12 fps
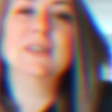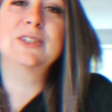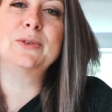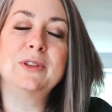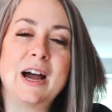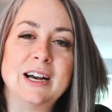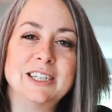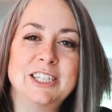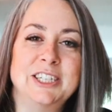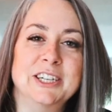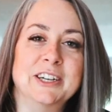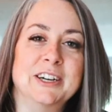So
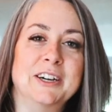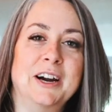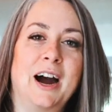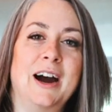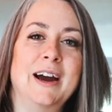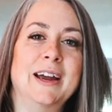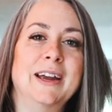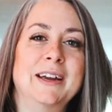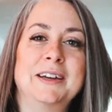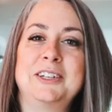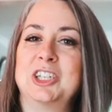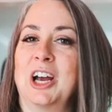last year,
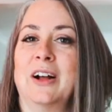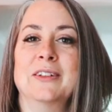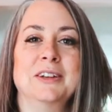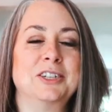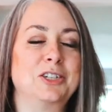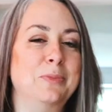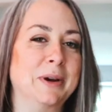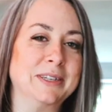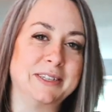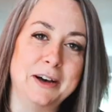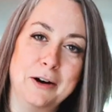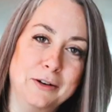I challenged
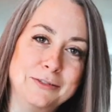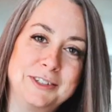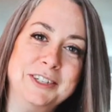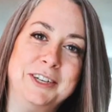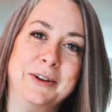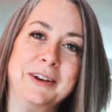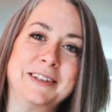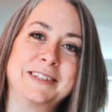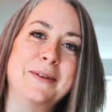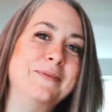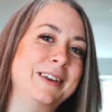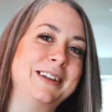myself to doing
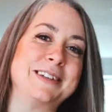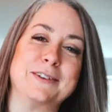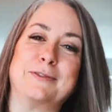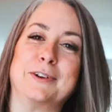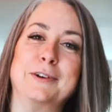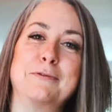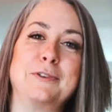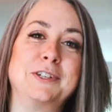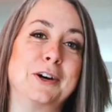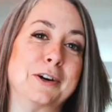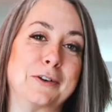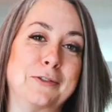something different
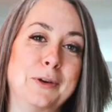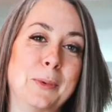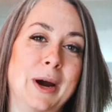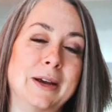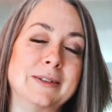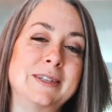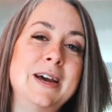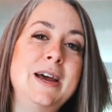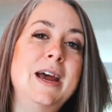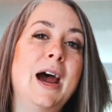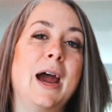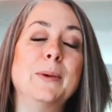photography-wise.
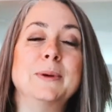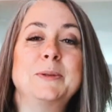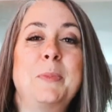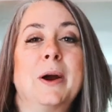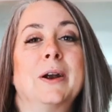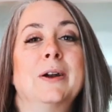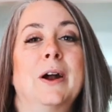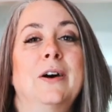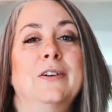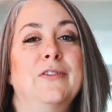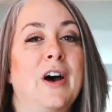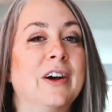I was part
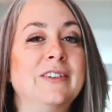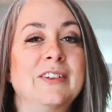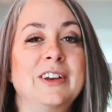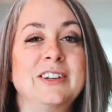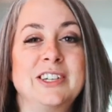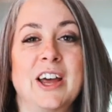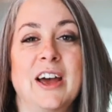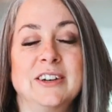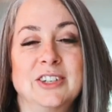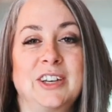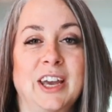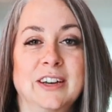of Unleashed
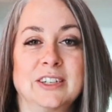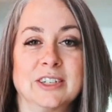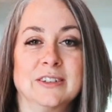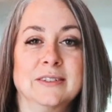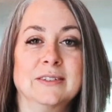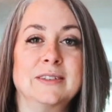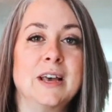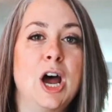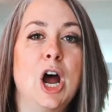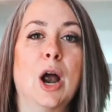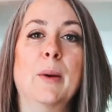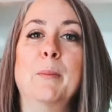Education's
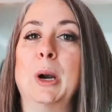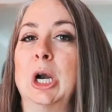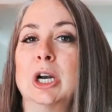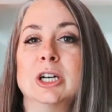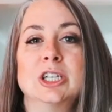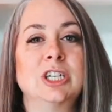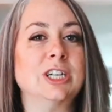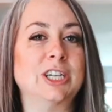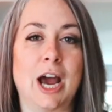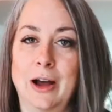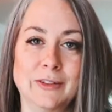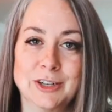Emerge
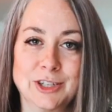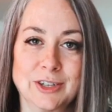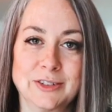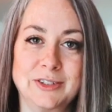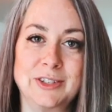Challenges.